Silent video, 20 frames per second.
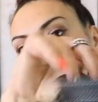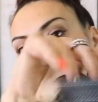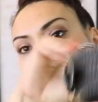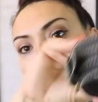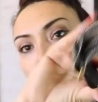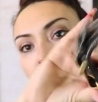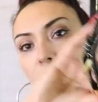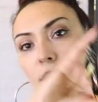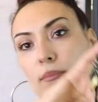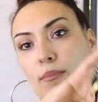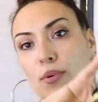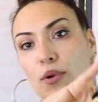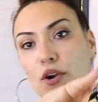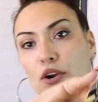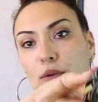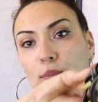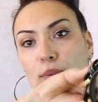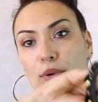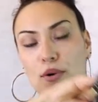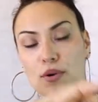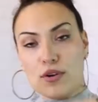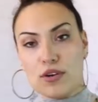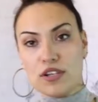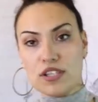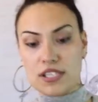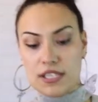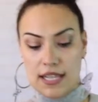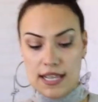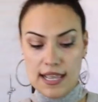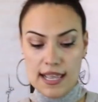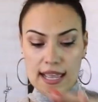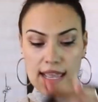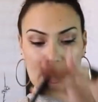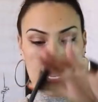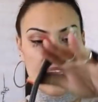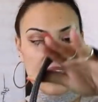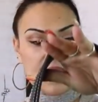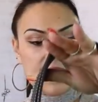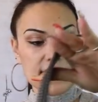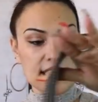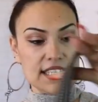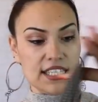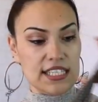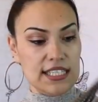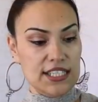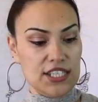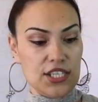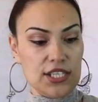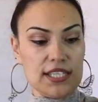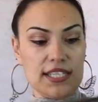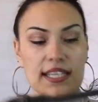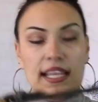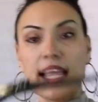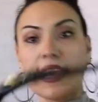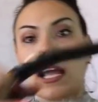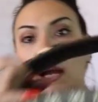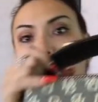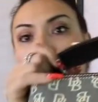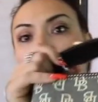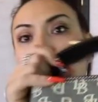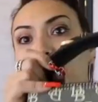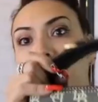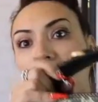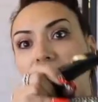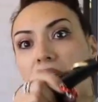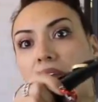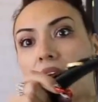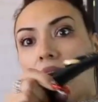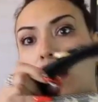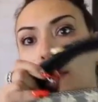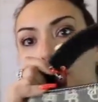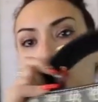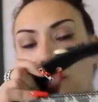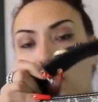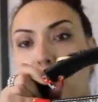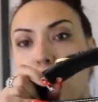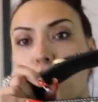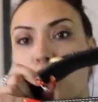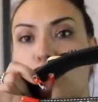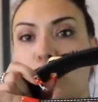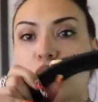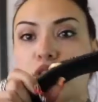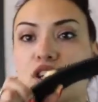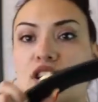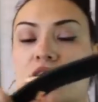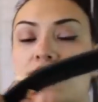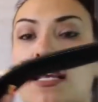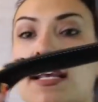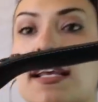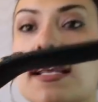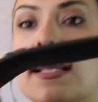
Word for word: Dooney and Burke purse, and it's just like a big purse.